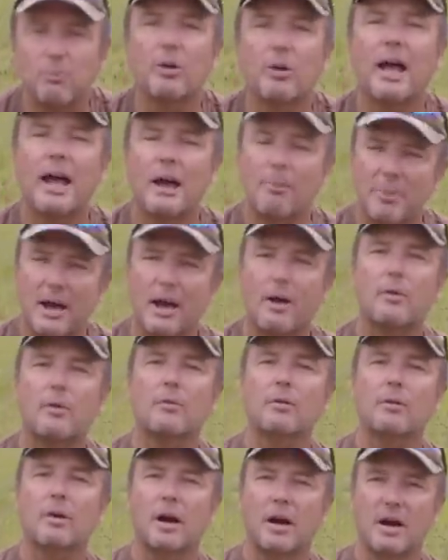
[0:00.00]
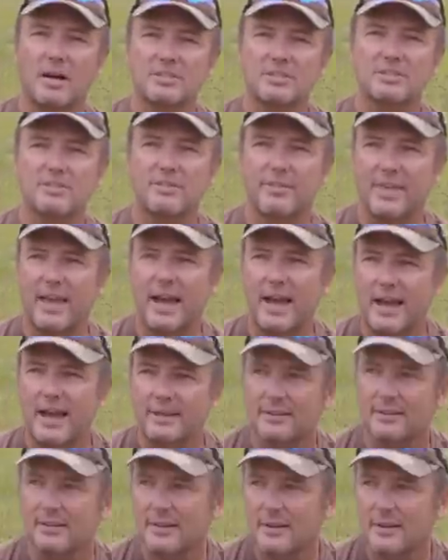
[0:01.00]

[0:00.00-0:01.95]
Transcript: Well, how about us that